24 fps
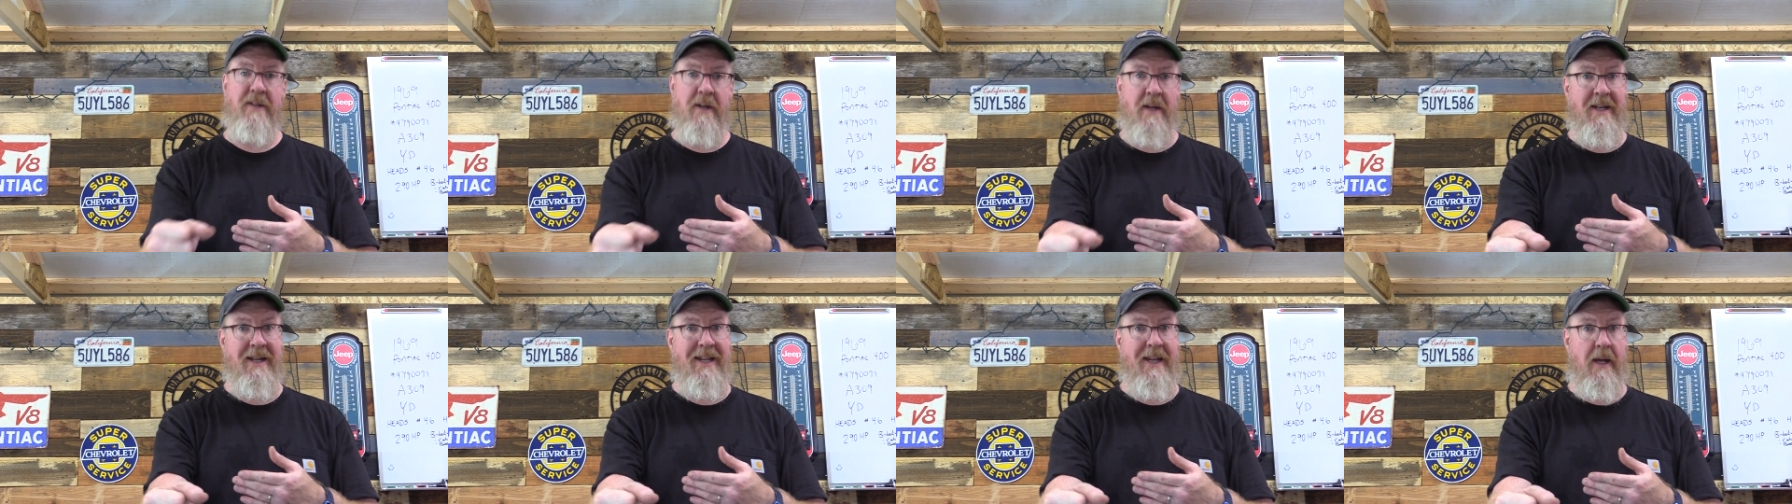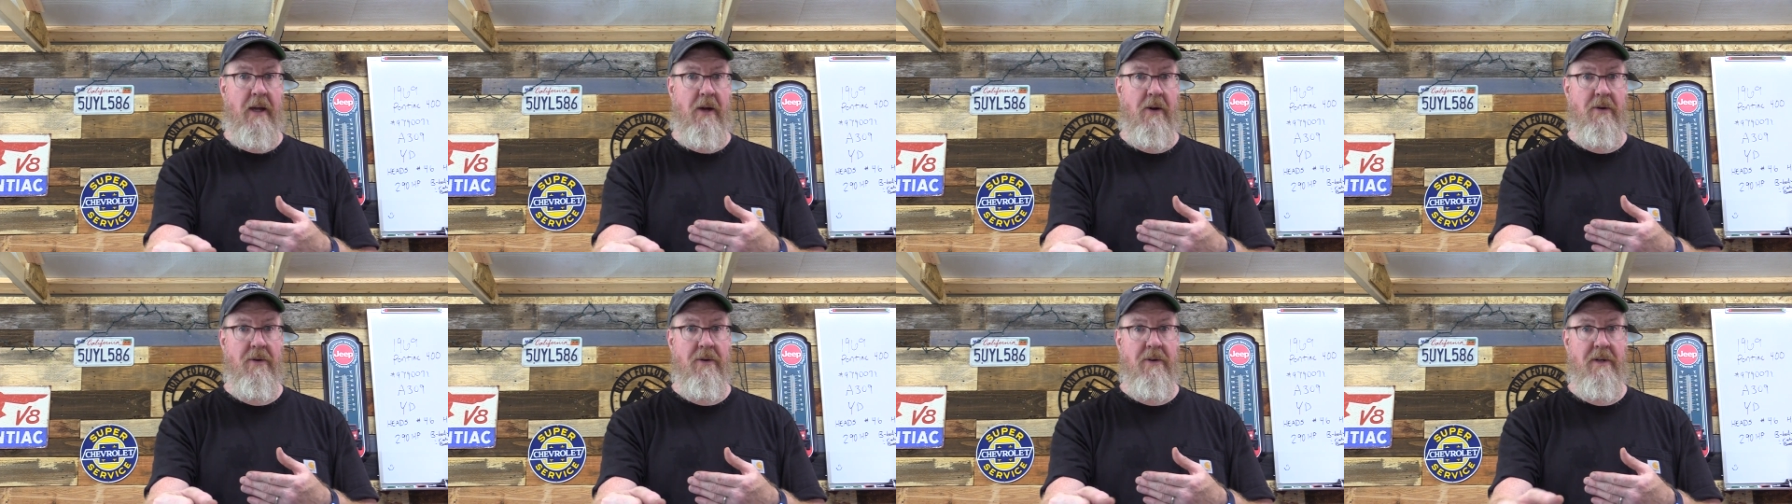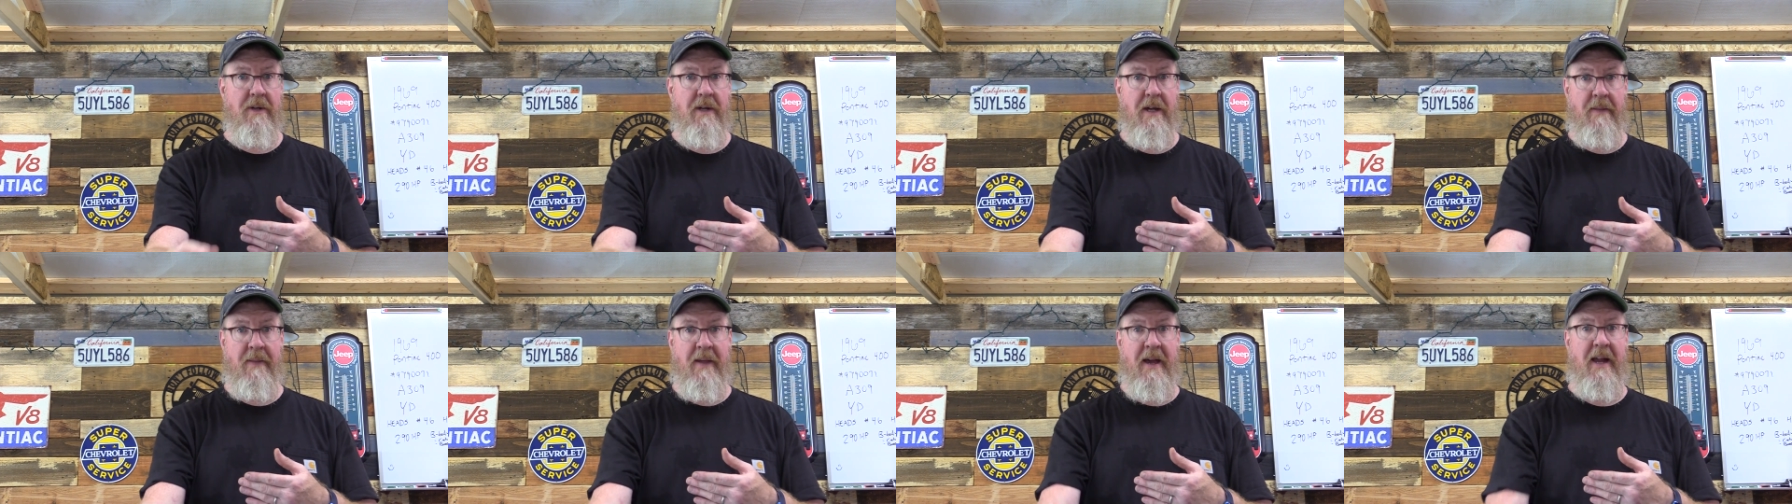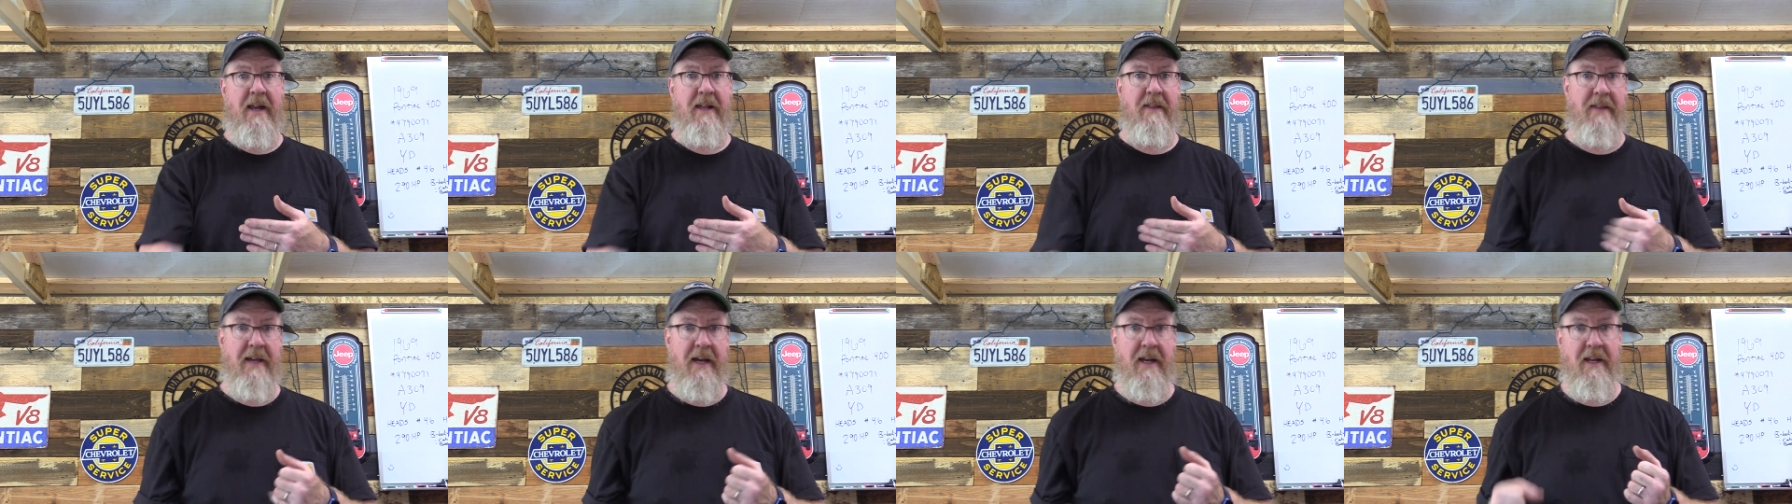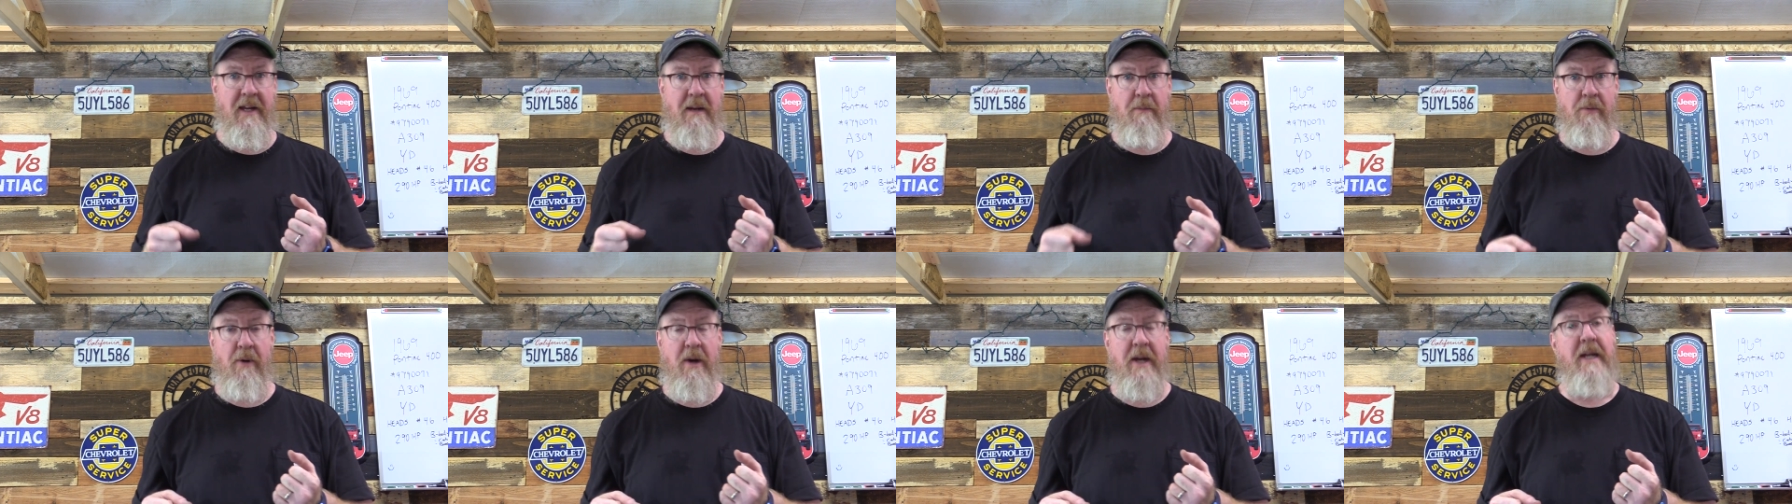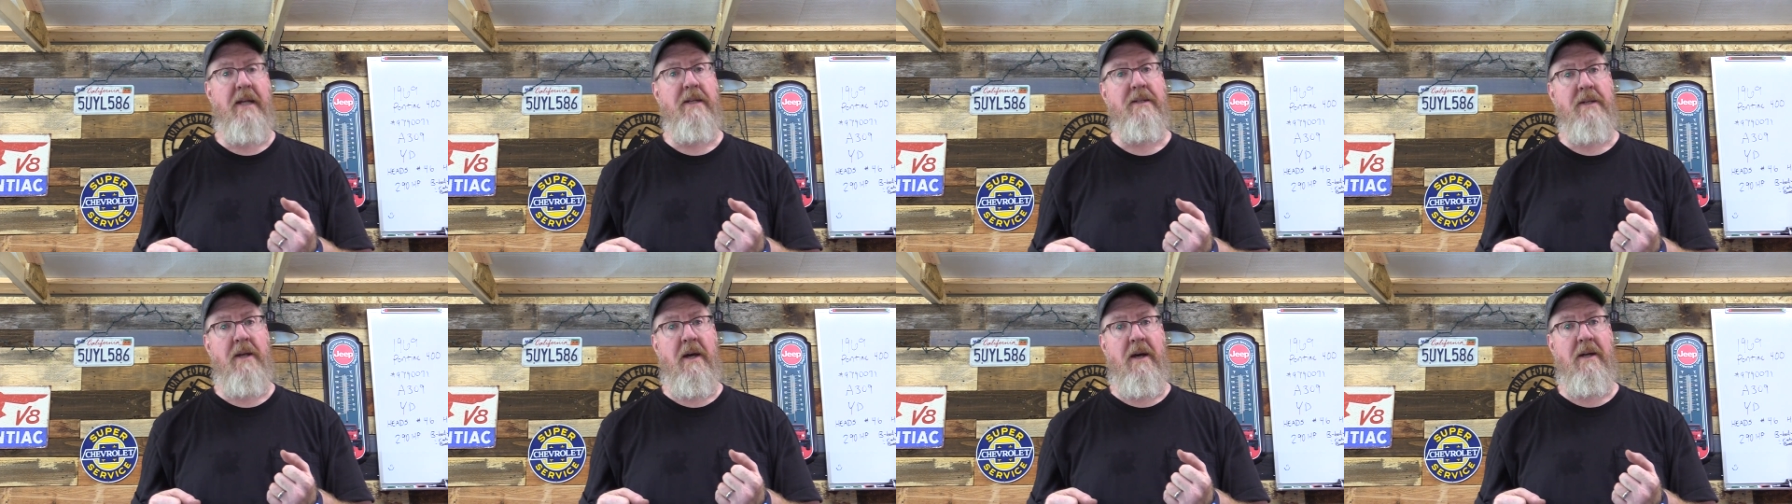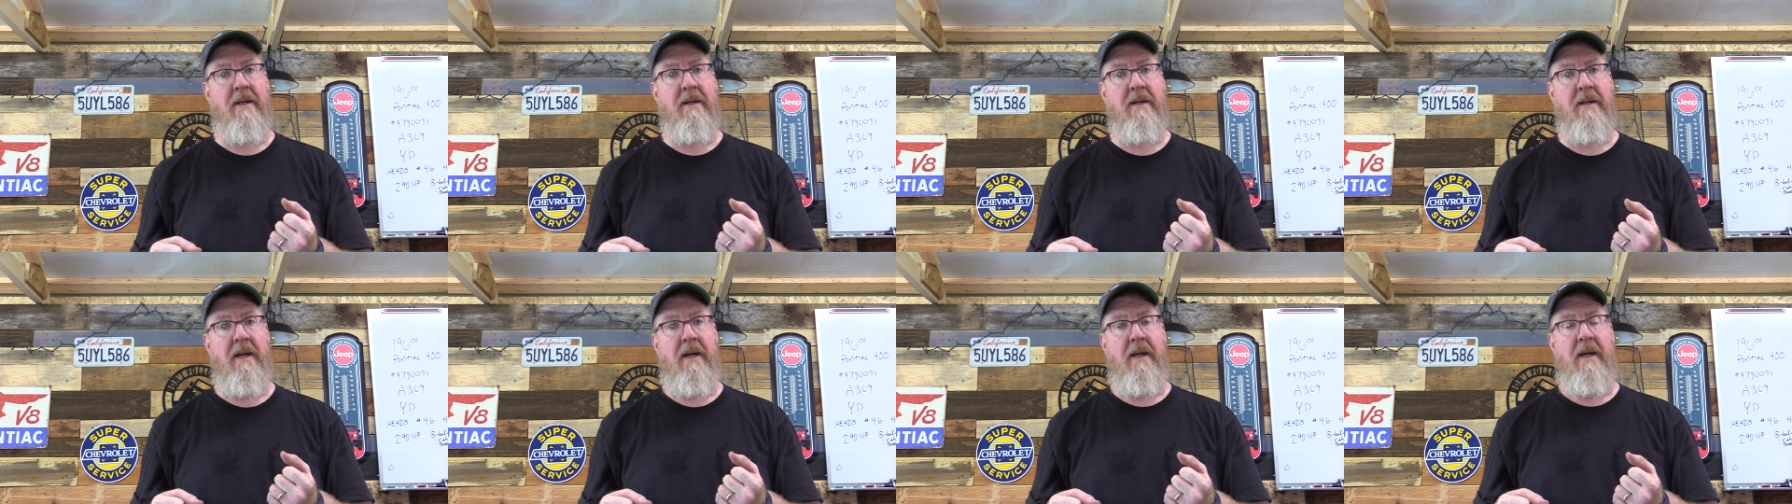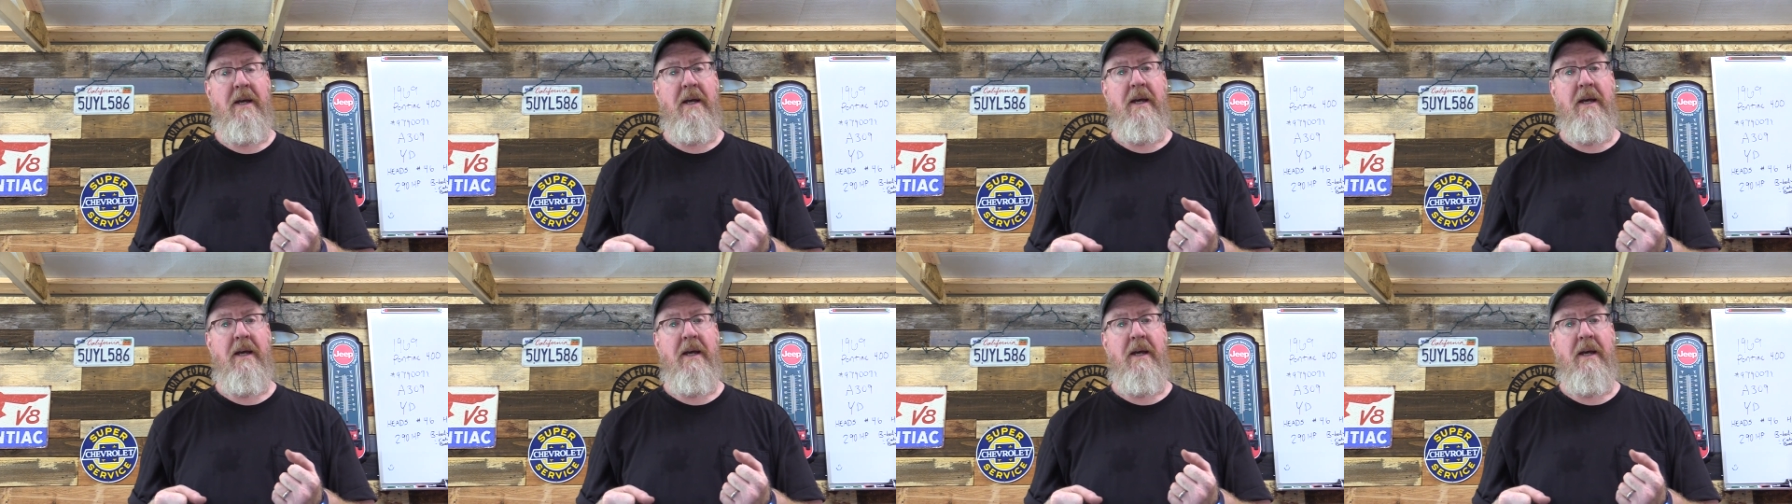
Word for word: in gear and that, that e-brake is on.